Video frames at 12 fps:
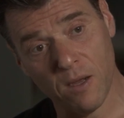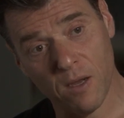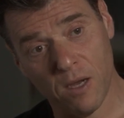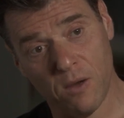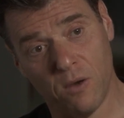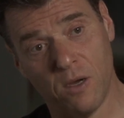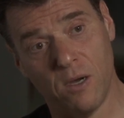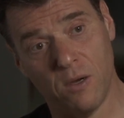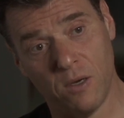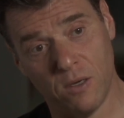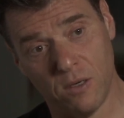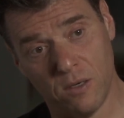How did
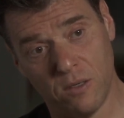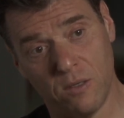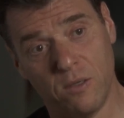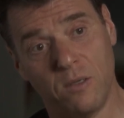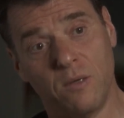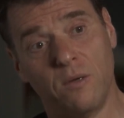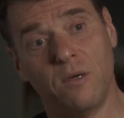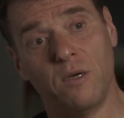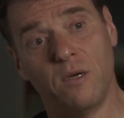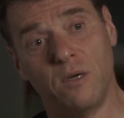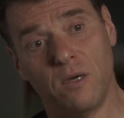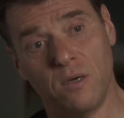their libertarianism tie
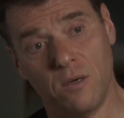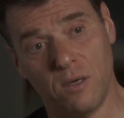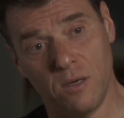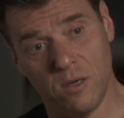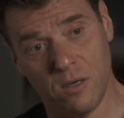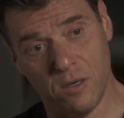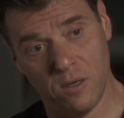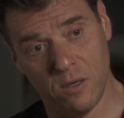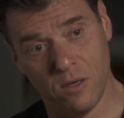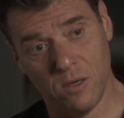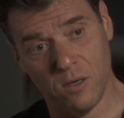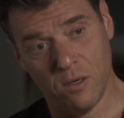them together? Can you tell me a
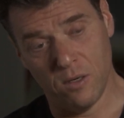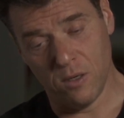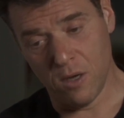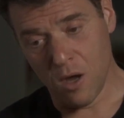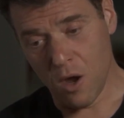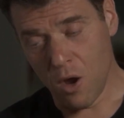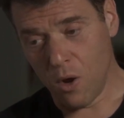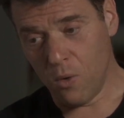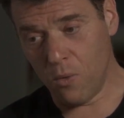little bit more about that?